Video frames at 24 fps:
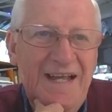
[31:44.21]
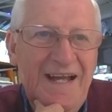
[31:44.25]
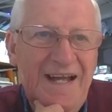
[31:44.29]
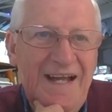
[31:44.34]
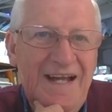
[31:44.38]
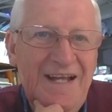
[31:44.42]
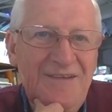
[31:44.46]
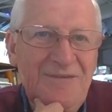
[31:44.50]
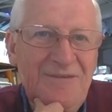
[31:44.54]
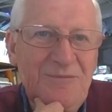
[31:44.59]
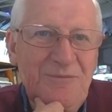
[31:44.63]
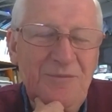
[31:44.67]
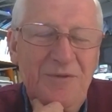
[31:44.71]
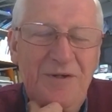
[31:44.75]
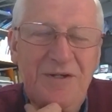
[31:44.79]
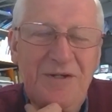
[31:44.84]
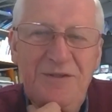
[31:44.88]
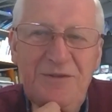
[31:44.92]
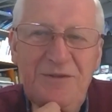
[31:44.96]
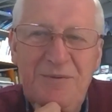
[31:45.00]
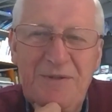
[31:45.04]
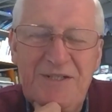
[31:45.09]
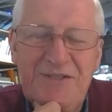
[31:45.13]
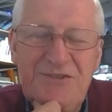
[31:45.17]
And
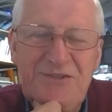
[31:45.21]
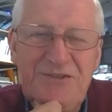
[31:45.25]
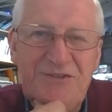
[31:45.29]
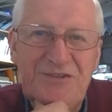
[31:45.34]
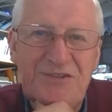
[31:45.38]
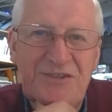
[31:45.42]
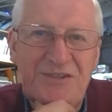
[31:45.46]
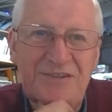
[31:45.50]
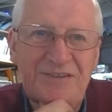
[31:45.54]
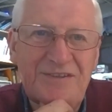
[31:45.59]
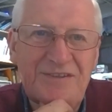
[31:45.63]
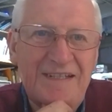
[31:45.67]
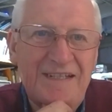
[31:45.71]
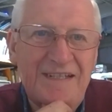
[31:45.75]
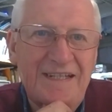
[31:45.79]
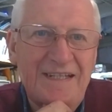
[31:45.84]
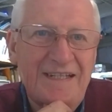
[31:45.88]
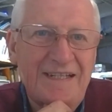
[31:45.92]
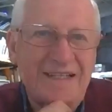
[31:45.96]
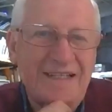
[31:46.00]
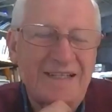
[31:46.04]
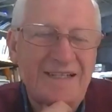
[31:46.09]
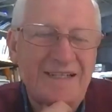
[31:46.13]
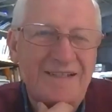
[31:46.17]
one question
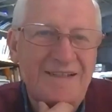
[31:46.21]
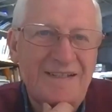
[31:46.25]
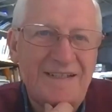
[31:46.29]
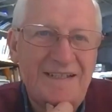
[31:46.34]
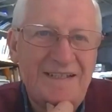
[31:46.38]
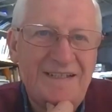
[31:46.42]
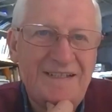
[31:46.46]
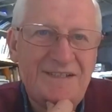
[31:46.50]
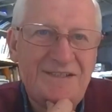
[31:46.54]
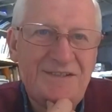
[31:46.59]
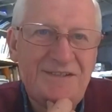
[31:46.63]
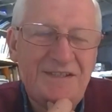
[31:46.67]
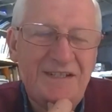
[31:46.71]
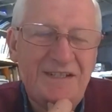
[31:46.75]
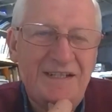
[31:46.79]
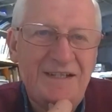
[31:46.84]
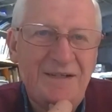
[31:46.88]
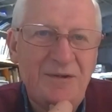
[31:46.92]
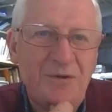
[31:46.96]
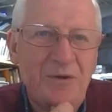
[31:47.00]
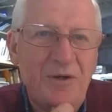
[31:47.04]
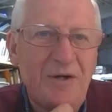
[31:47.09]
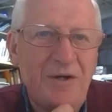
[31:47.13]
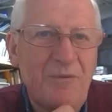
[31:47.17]
uh, is
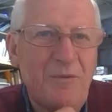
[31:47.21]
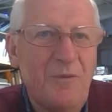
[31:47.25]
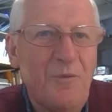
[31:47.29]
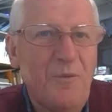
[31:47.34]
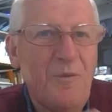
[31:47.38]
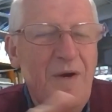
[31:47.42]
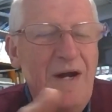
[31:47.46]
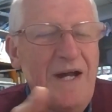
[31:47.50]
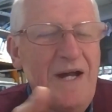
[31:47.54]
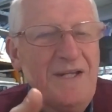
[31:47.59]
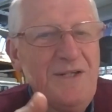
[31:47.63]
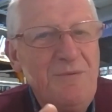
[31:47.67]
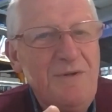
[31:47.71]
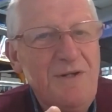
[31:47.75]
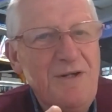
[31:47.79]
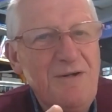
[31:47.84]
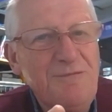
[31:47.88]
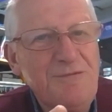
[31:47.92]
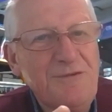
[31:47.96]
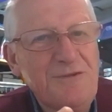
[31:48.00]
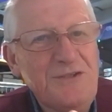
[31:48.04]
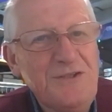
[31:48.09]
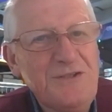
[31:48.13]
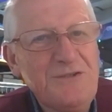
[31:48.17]
well, why do we
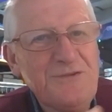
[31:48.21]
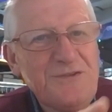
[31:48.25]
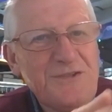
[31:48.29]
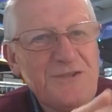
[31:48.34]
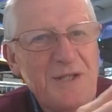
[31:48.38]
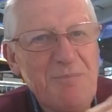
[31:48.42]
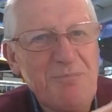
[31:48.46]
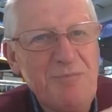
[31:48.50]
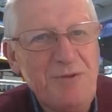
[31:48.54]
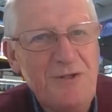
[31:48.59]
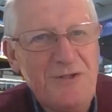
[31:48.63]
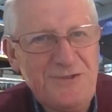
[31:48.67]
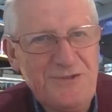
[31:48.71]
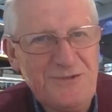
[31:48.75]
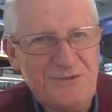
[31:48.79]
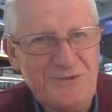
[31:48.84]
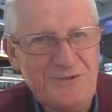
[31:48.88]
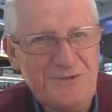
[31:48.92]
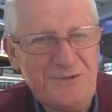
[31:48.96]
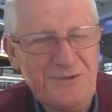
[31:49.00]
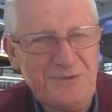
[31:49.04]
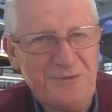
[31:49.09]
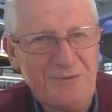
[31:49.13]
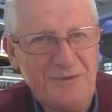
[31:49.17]
often use the
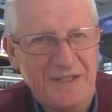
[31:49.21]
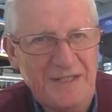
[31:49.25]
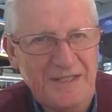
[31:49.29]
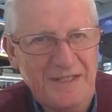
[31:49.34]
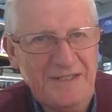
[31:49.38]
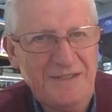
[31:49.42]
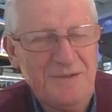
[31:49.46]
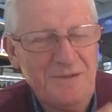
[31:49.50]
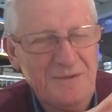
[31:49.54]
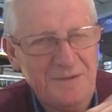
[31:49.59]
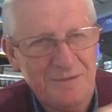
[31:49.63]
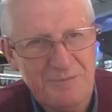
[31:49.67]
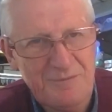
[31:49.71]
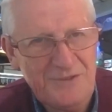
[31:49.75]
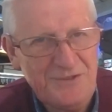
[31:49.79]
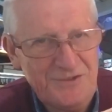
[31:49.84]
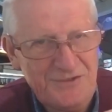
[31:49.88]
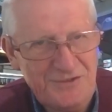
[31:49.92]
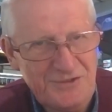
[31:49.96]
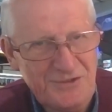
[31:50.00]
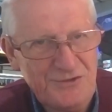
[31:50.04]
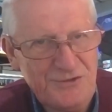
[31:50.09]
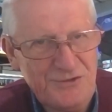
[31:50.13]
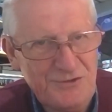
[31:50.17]
Apostles' Creed, which
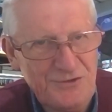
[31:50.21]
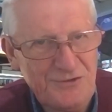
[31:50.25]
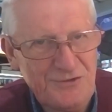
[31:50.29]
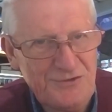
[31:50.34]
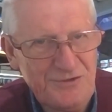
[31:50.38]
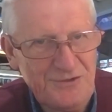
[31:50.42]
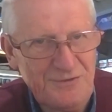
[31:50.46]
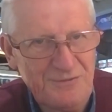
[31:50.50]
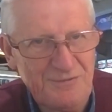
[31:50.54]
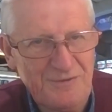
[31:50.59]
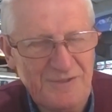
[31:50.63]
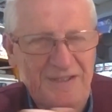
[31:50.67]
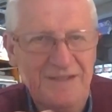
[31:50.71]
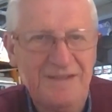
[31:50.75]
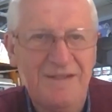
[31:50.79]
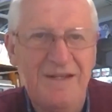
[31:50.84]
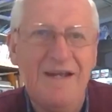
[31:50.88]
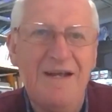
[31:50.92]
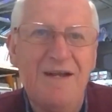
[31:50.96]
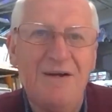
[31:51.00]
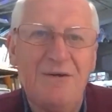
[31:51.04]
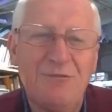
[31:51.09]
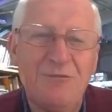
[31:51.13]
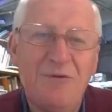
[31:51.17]
is the shorter creed,
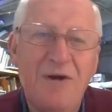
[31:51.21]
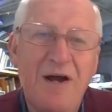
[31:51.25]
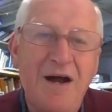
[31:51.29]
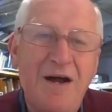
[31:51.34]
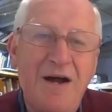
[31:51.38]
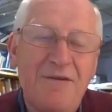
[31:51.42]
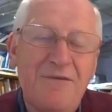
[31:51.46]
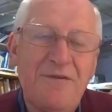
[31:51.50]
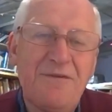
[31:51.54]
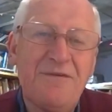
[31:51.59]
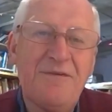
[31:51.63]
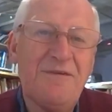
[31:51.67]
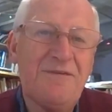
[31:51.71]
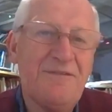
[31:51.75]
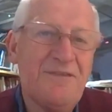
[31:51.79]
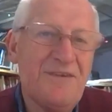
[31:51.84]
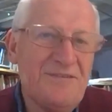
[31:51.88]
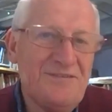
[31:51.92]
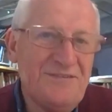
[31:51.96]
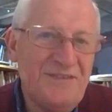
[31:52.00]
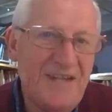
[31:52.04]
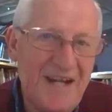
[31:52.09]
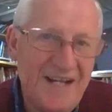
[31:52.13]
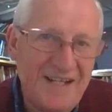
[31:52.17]
rather than the
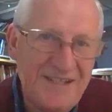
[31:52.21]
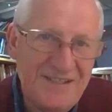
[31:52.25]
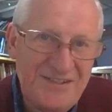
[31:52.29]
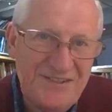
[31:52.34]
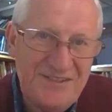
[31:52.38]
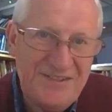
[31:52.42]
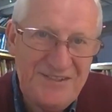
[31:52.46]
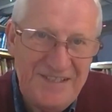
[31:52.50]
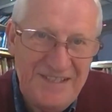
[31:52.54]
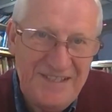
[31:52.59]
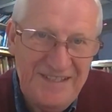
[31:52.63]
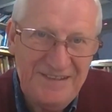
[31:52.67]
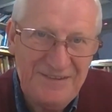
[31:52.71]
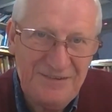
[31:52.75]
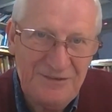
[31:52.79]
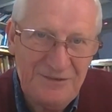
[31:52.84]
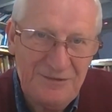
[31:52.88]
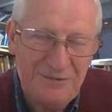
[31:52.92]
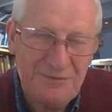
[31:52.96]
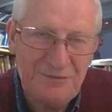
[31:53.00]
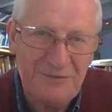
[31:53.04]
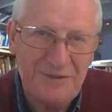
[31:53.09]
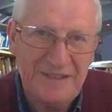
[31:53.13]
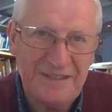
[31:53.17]
Nicene
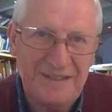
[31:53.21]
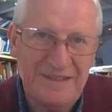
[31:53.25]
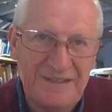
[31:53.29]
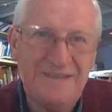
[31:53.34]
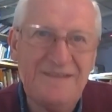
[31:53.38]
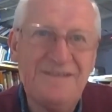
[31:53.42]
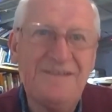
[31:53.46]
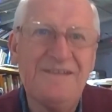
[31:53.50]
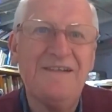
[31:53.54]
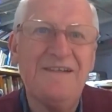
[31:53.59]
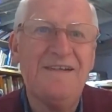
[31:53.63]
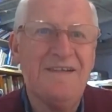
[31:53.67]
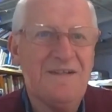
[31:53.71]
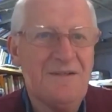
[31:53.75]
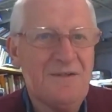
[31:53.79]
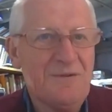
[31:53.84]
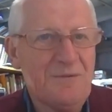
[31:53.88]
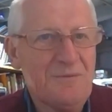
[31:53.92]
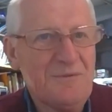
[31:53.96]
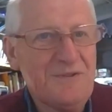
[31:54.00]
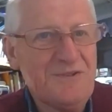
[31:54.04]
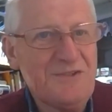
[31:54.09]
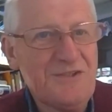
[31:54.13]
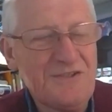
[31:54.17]
Creed,
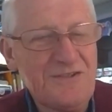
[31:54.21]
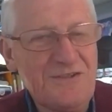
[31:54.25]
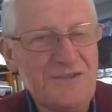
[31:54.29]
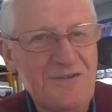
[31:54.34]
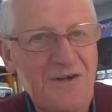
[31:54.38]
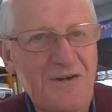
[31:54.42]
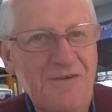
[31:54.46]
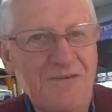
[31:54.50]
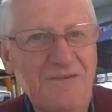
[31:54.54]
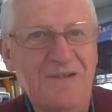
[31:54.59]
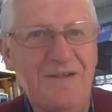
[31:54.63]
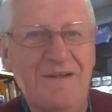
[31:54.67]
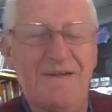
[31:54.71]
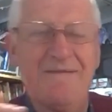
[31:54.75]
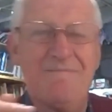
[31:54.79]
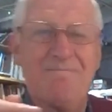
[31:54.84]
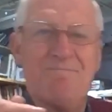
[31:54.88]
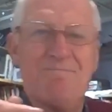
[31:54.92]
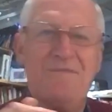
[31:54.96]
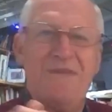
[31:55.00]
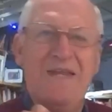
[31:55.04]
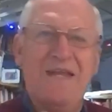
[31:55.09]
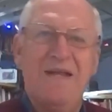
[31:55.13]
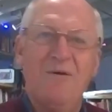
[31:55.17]
which is longer?
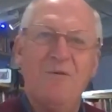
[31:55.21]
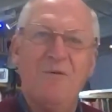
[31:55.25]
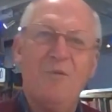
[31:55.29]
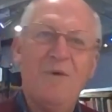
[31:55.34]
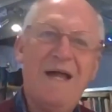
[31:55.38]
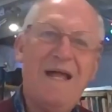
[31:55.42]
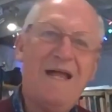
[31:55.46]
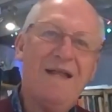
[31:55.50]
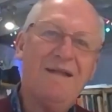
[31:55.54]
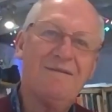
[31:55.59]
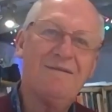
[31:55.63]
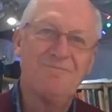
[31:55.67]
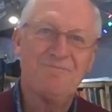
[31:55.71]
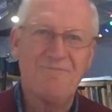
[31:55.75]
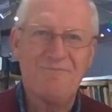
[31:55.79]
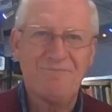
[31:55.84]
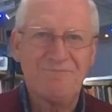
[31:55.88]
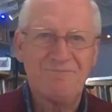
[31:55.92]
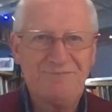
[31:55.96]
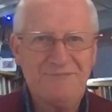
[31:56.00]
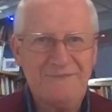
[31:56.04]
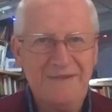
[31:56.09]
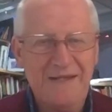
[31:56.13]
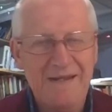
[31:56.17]
Well,
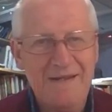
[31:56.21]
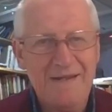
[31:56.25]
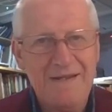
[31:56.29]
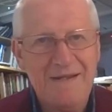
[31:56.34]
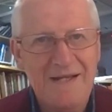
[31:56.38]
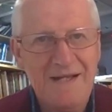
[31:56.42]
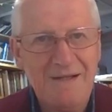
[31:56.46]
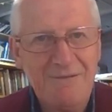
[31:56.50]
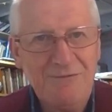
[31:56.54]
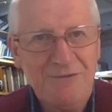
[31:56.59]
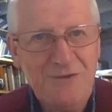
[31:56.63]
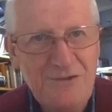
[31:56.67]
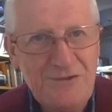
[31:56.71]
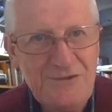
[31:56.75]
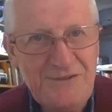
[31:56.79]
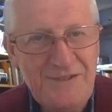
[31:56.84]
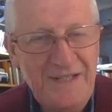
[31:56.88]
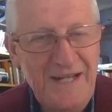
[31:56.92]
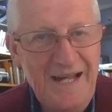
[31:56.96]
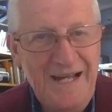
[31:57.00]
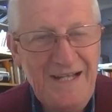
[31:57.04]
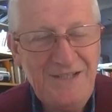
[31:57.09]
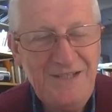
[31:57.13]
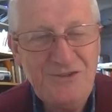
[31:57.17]
of course,
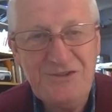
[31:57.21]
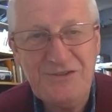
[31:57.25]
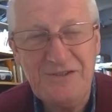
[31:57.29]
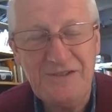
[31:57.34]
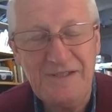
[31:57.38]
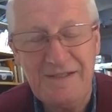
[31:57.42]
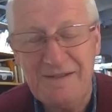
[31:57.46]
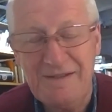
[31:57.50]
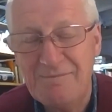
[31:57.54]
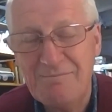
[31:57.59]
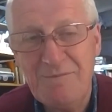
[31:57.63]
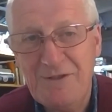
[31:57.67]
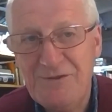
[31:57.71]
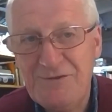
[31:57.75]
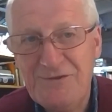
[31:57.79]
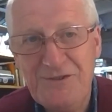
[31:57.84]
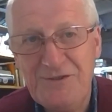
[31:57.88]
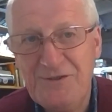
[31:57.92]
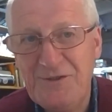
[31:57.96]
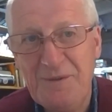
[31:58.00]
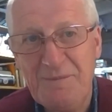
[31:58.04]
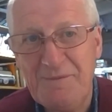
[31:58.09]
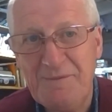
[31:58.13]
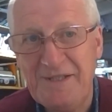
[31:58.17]
actually, most
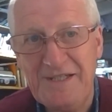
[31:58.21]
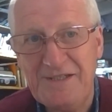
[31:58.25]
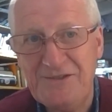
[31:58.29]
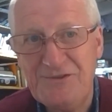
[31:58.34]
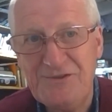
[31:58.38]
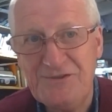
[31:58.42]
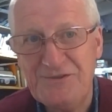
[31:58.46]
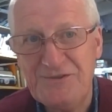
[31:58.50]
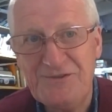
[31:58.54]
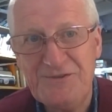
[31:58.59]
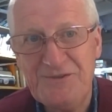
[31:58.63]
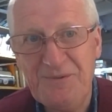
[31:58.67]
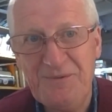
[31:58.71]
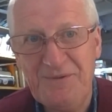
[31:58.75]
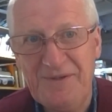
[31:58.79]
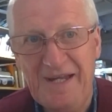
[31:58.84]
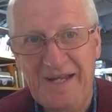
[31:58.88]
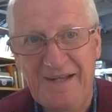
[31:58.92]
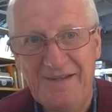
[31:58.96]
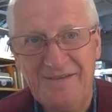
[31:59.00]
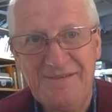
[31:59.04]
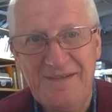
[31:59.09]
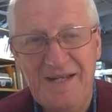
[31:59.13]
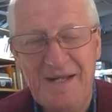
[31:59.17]
denominations do
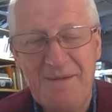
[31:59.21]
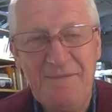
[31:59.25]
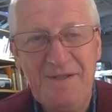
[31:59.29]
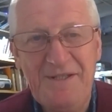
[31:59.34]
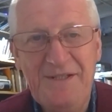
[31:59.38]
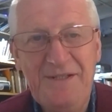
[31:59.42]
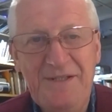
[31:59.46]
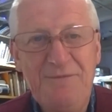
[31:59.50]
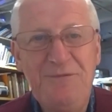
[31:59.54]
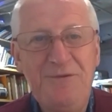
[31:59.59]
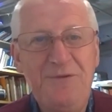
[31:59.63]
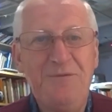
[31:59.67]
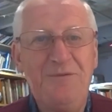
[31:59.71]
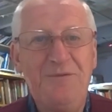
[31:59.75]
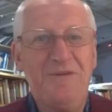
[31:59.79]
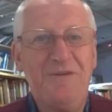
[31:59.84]
that. I mean, if you